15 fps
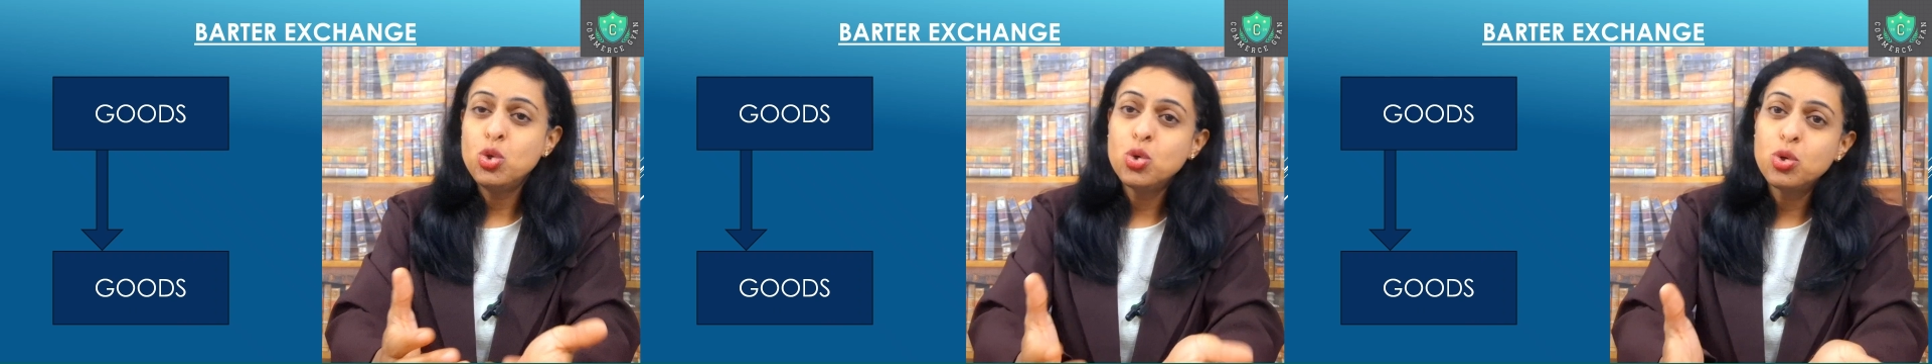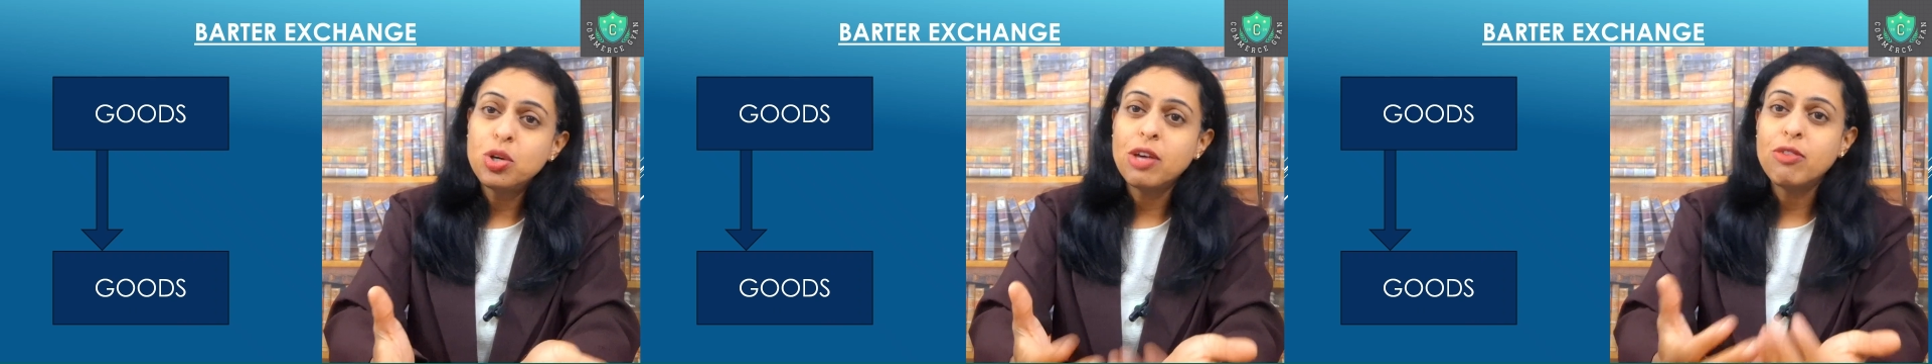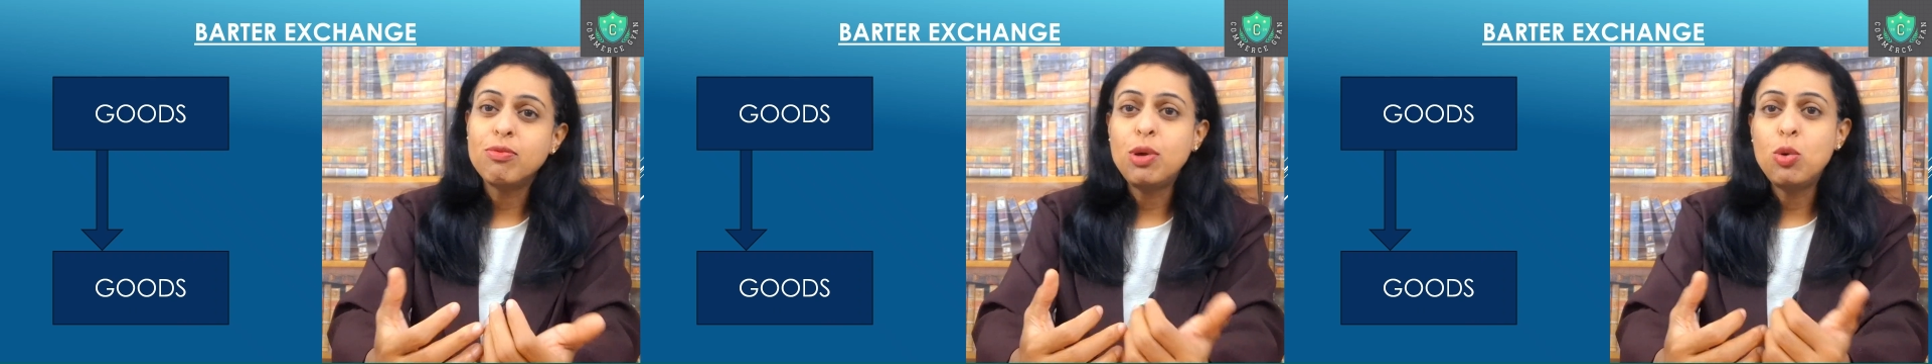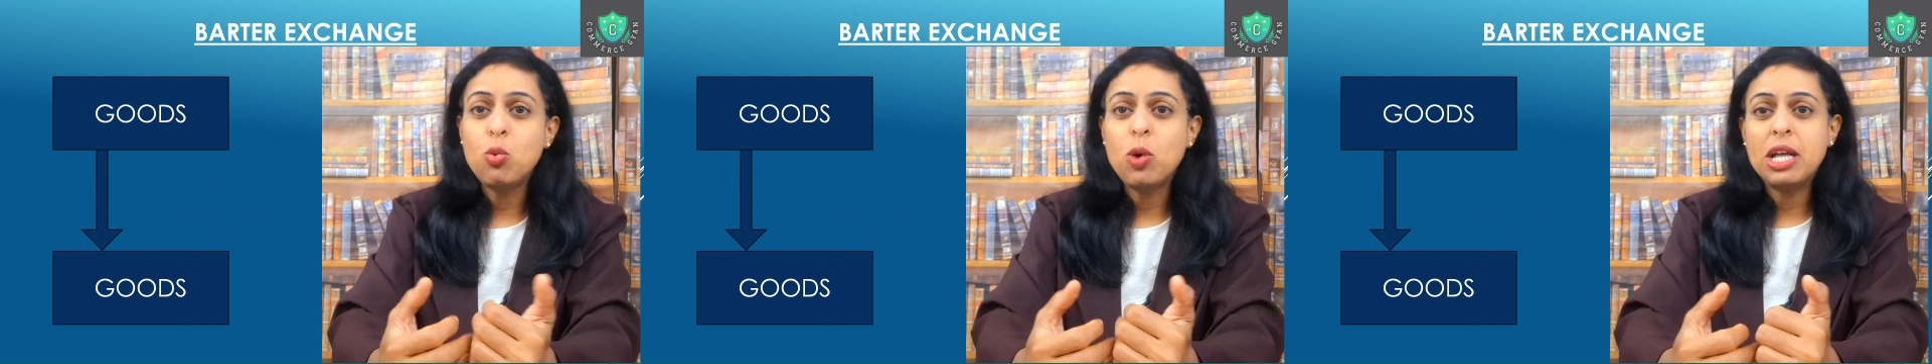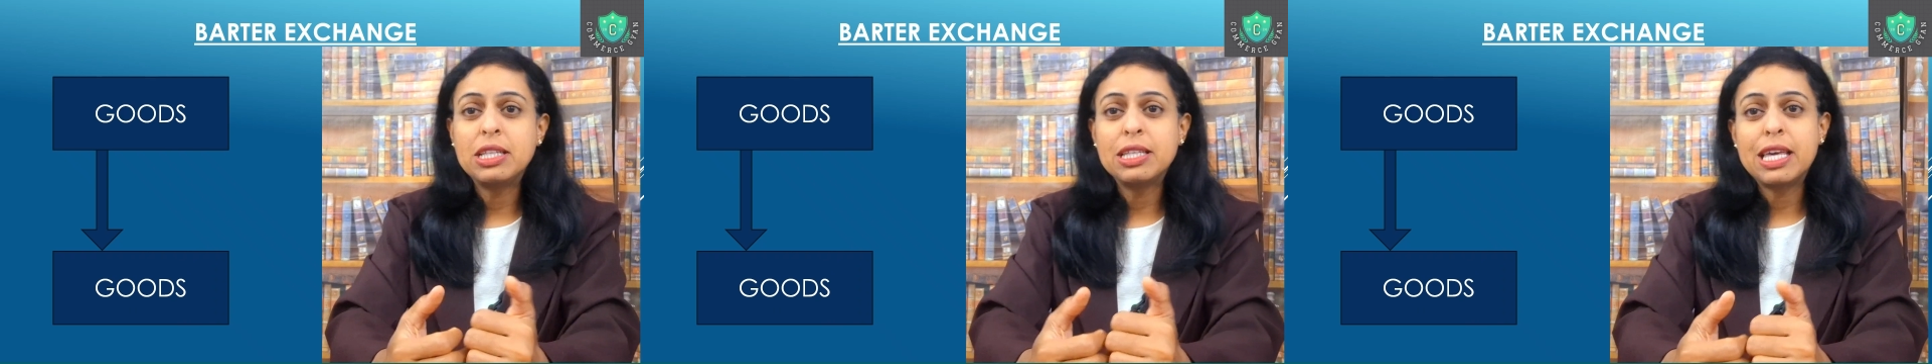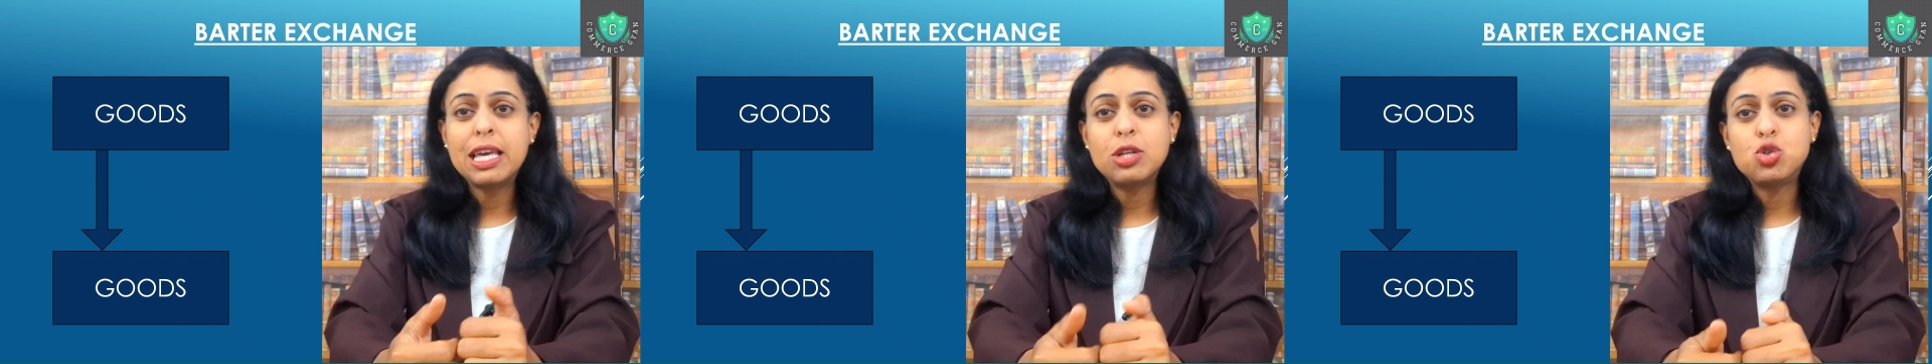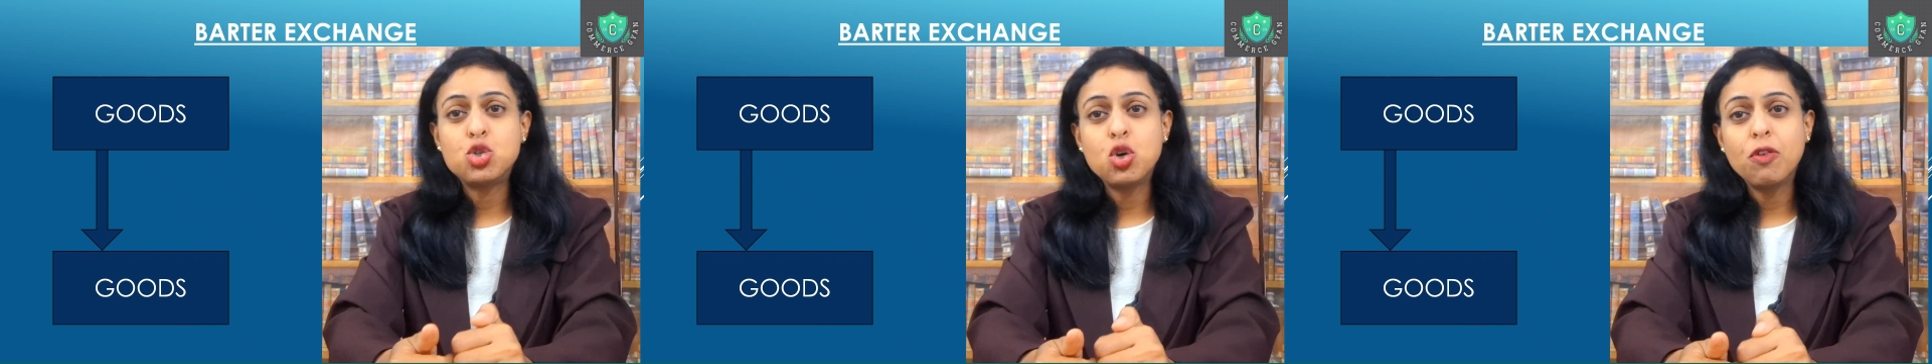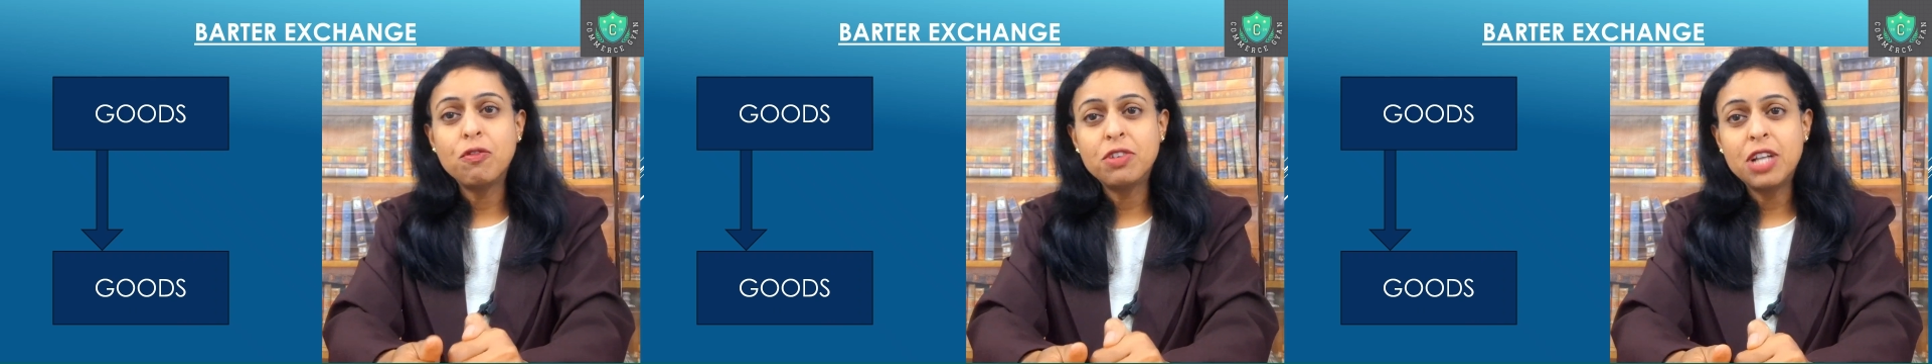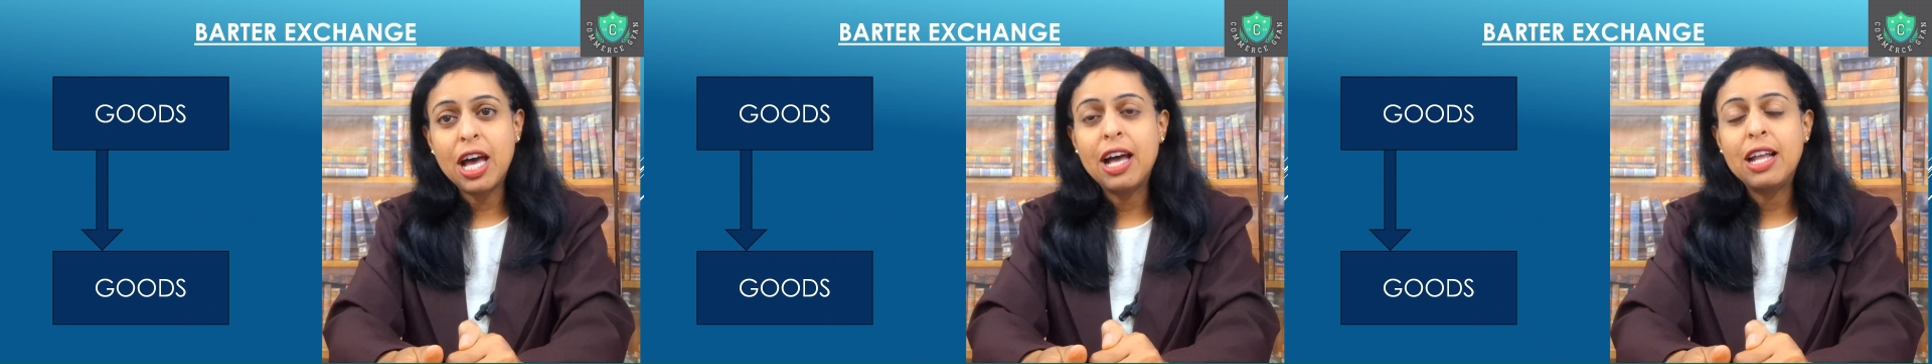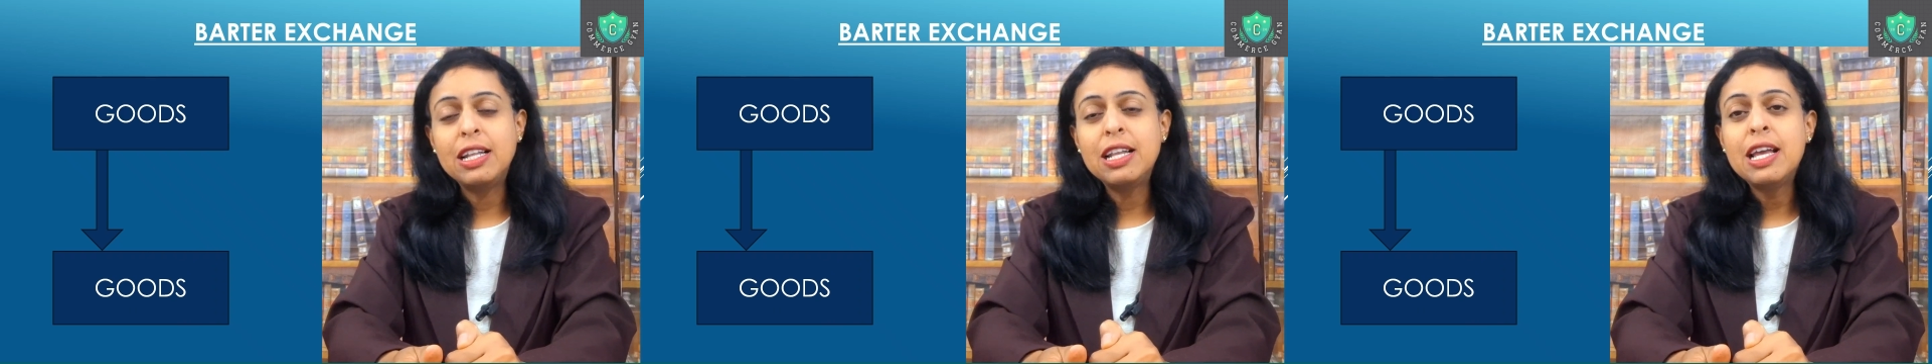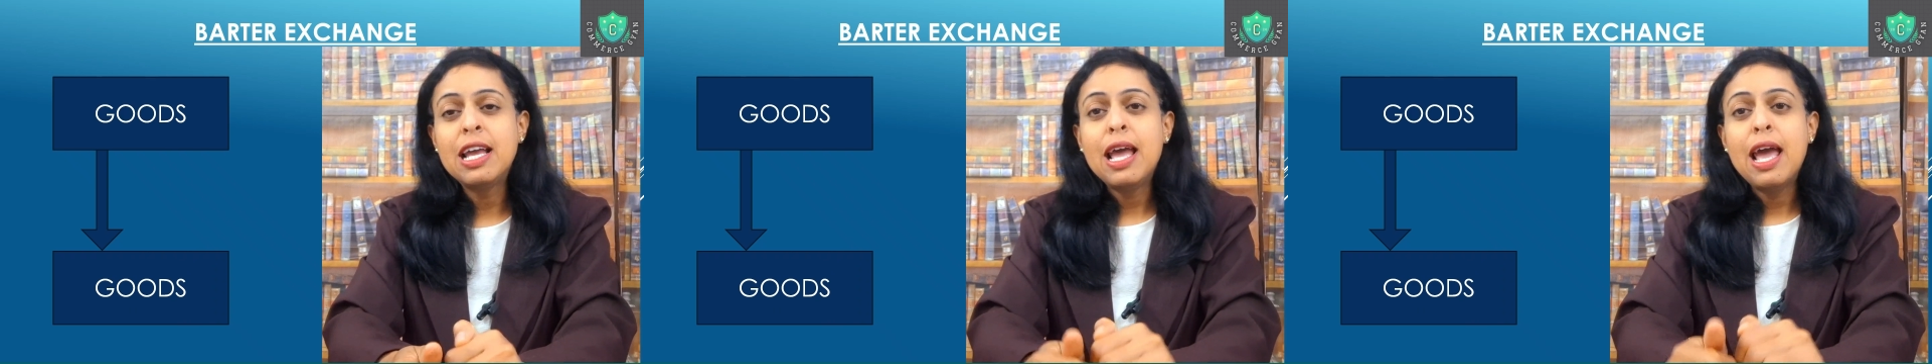you give me 1 kg of dal.